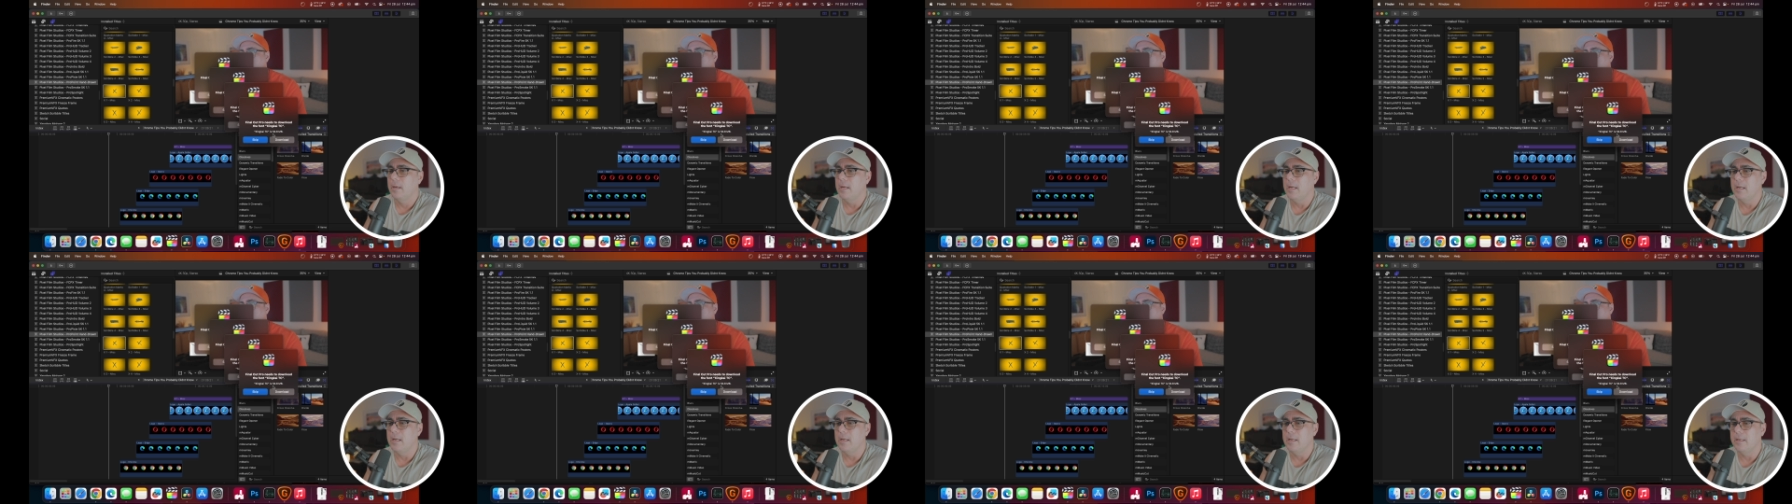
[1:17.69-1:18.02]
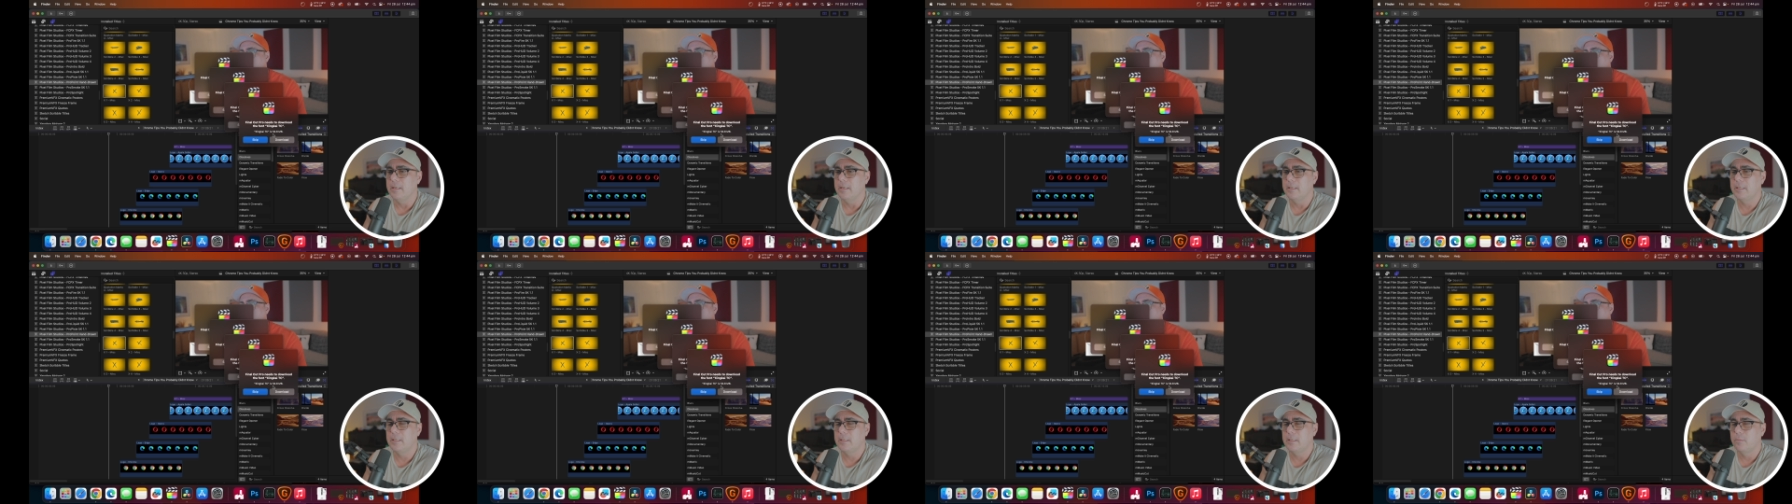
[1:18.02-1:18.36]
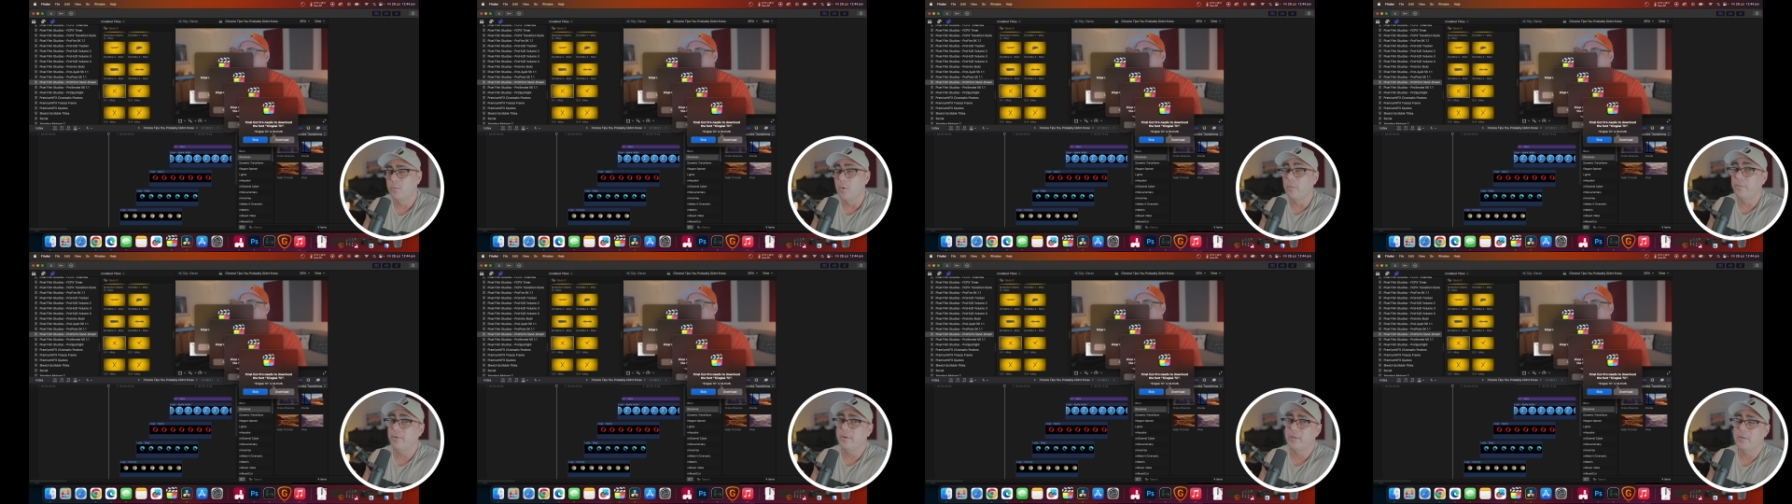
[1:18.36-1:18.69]
is,
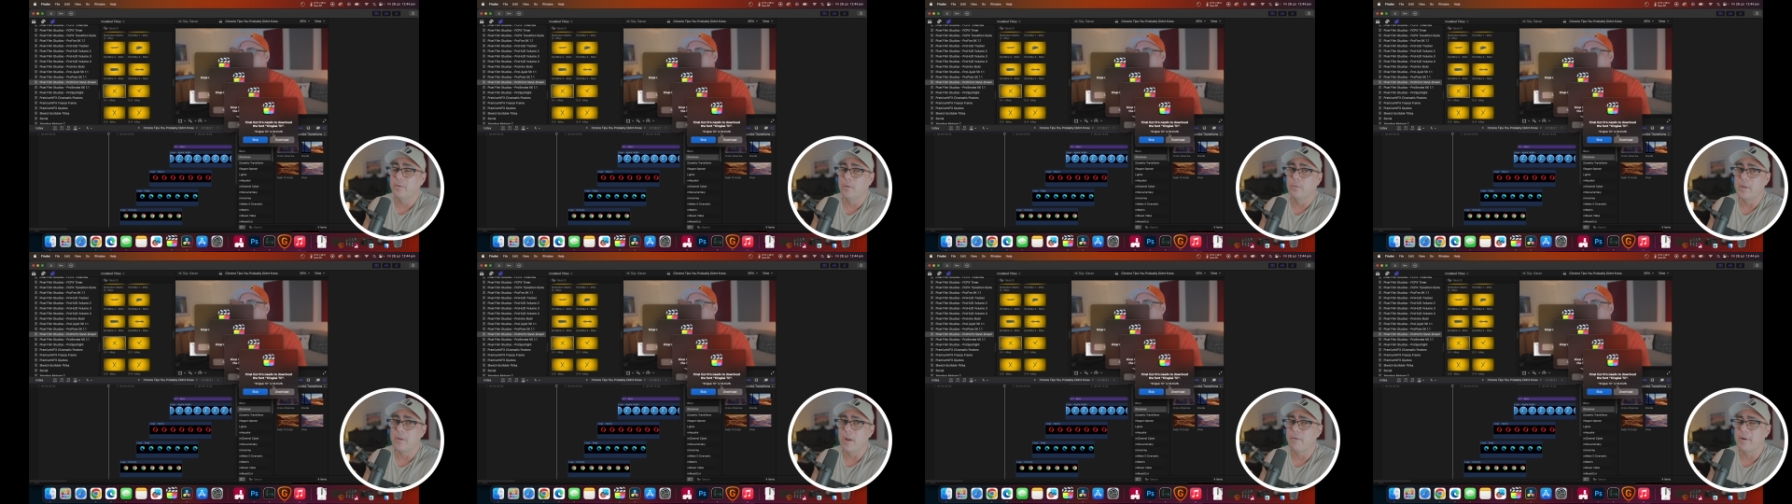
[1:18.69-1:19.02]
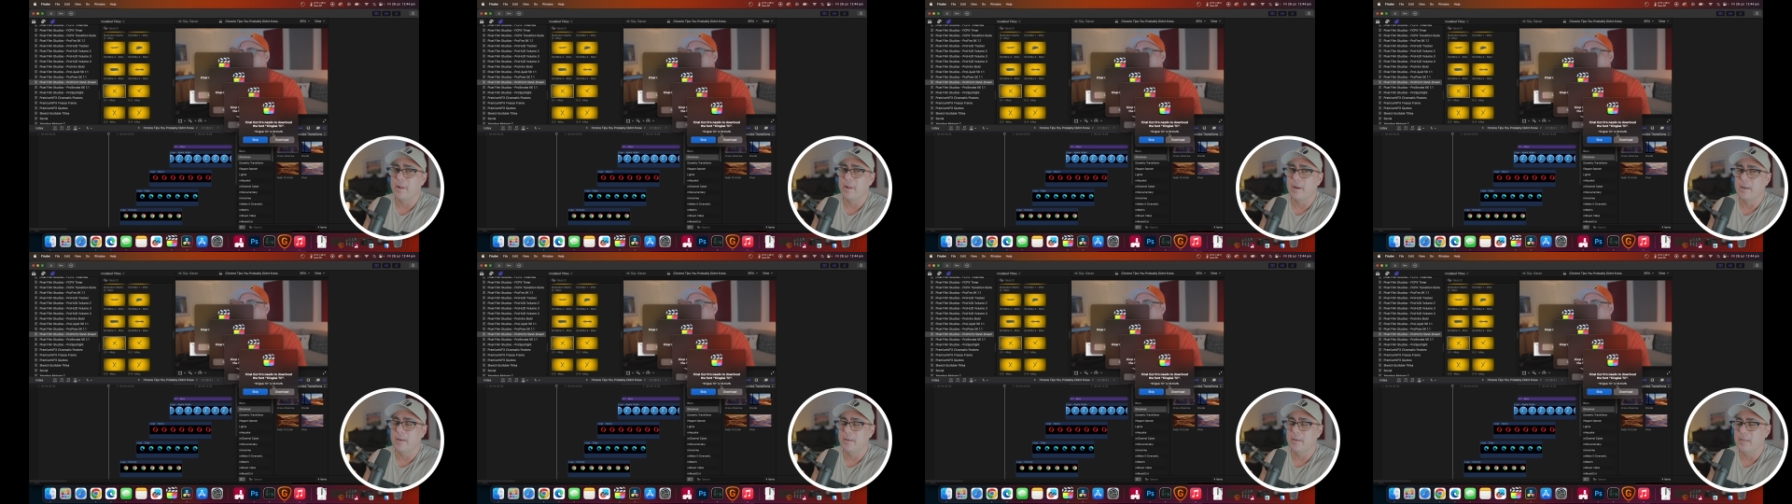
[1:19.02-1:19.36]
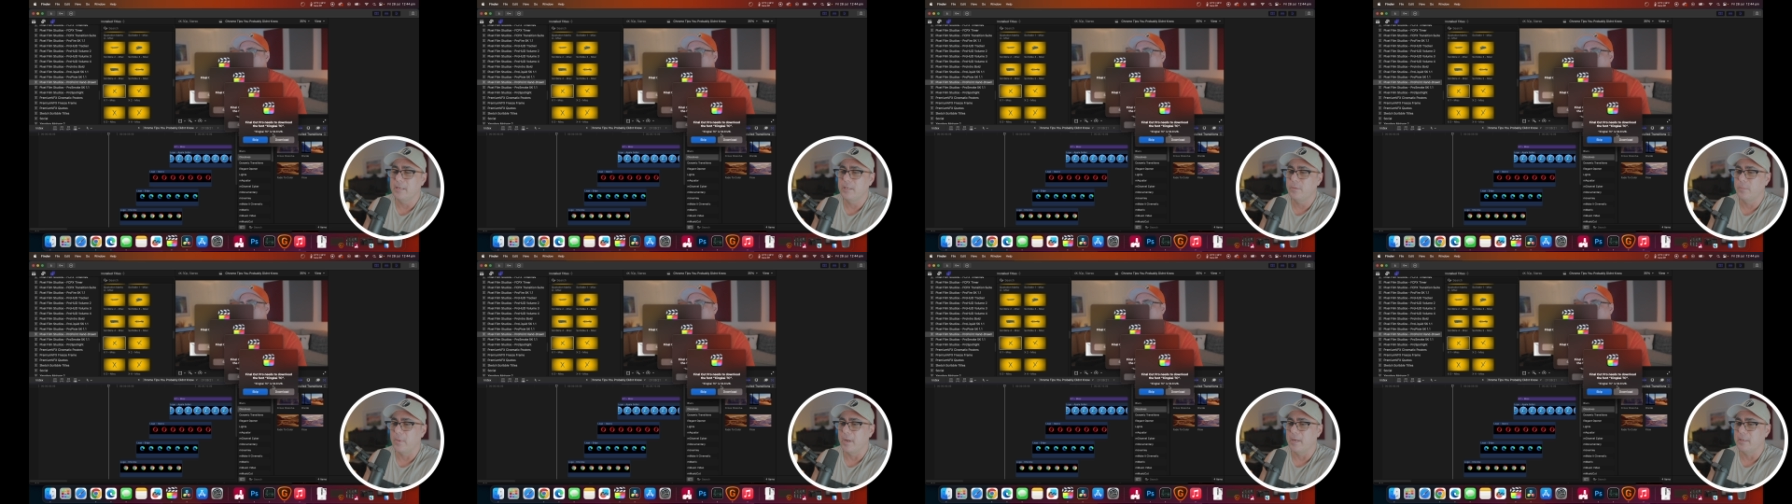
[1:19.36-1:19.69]
well, first of all, don't run out of
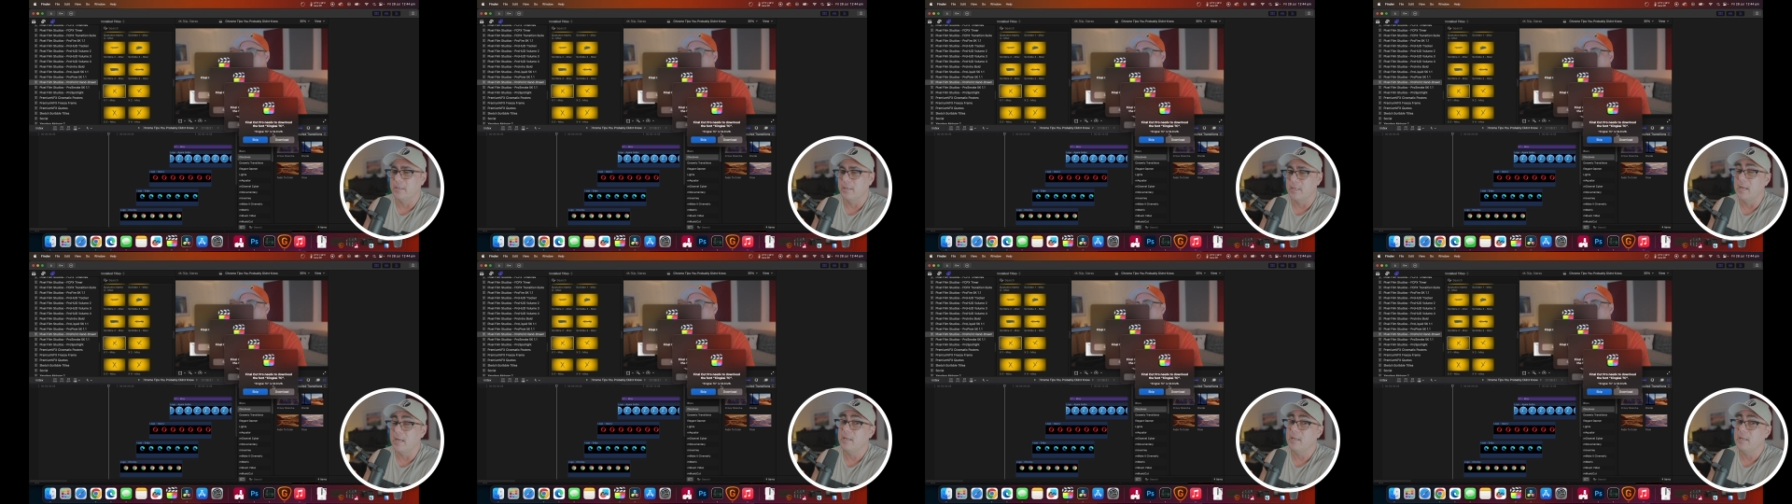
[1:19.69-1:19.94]
disk space.